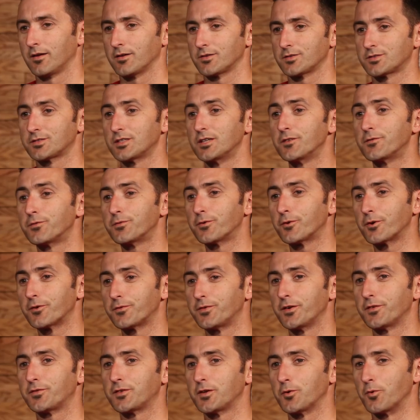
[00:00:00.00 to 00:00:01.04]
C four
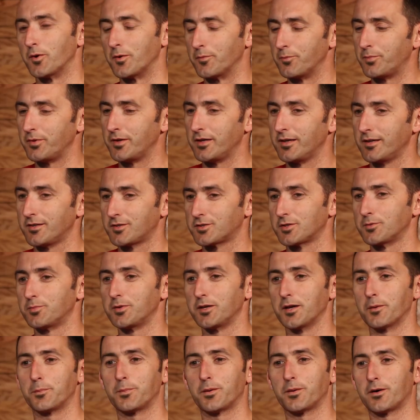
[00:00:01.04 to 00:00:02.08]
fifty-one B should
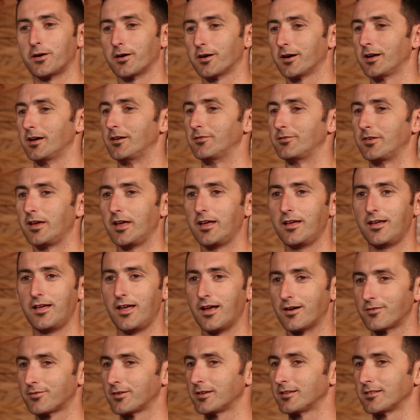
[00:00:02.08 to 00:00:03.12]
be a part of every